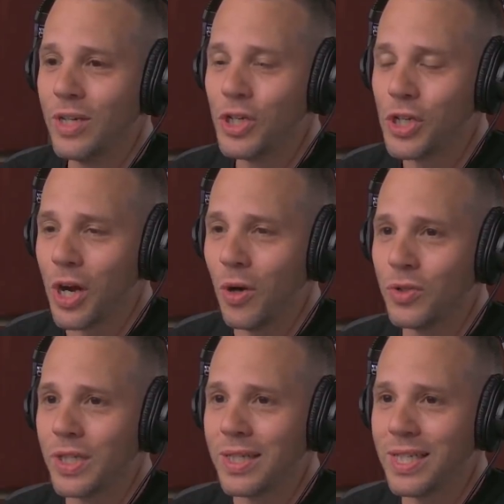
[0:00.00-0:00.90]

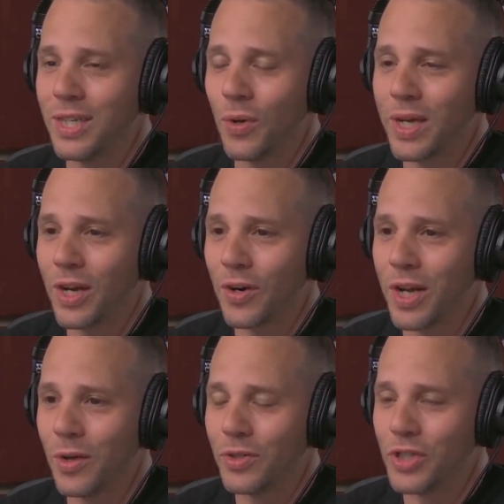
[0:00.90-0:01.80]
shows at Tito
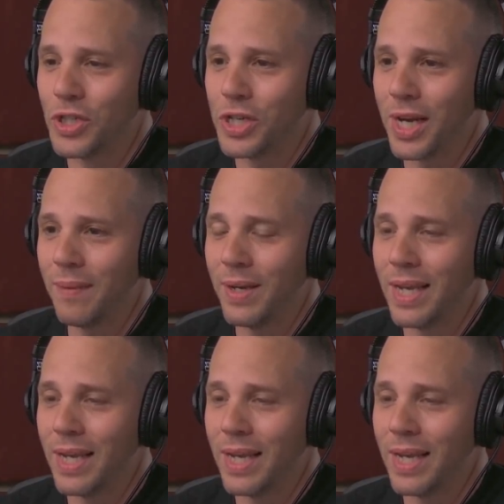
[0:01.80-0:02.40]
Carrione's gym